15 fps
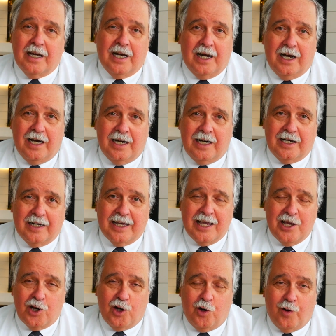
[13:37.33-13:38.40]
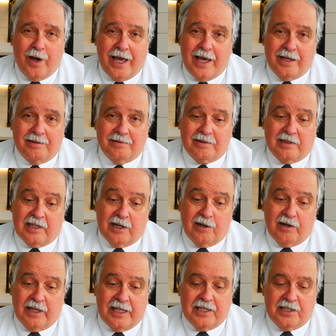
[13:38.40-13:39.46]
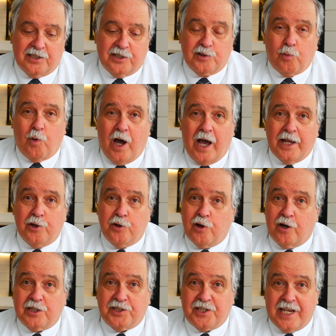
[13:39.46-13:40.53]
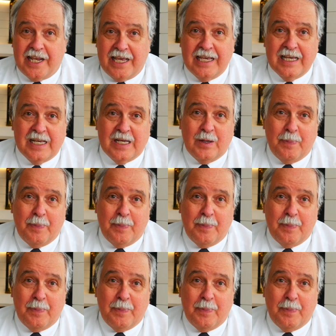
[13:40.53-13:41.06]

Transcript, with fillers: Uh, you know, and clearly this is why New York City